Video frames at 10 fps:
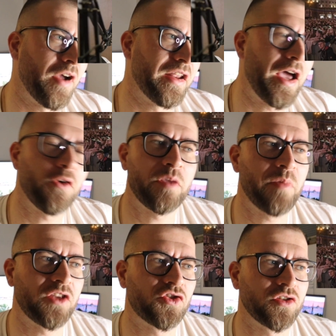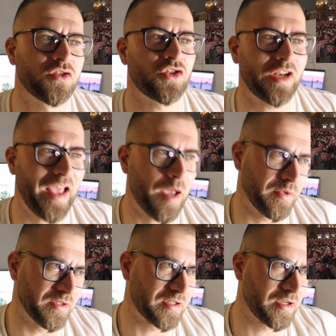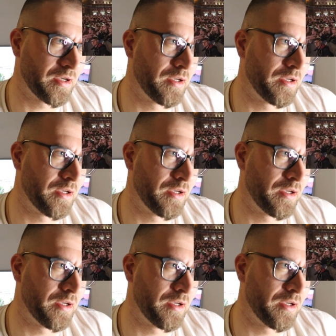Alright, now he mentions Chelyabinsk.